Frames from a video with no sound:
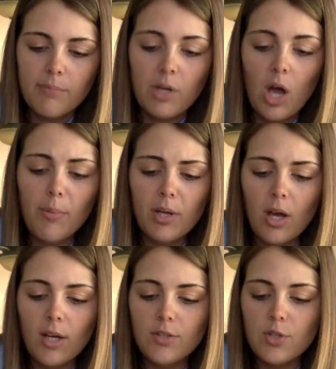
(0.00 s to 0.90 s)

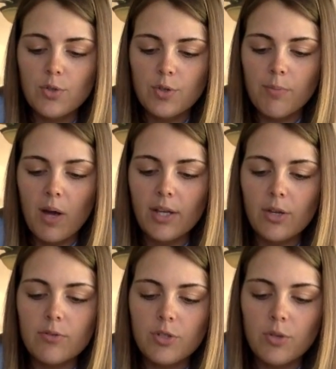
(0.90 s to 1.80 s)
Gamakatsus are my
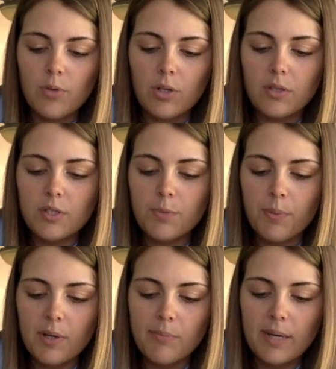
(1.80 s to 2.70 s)
go-to hooks,
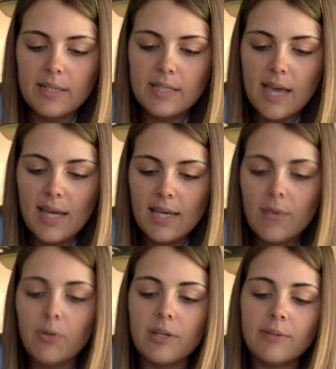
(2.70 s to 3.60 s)
but my
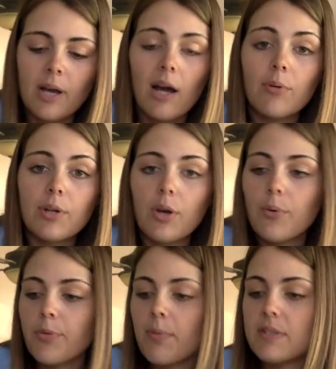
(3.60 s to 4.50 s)
second I would
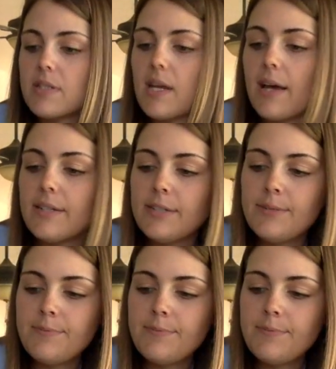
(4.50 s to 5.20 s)
go with Mustad.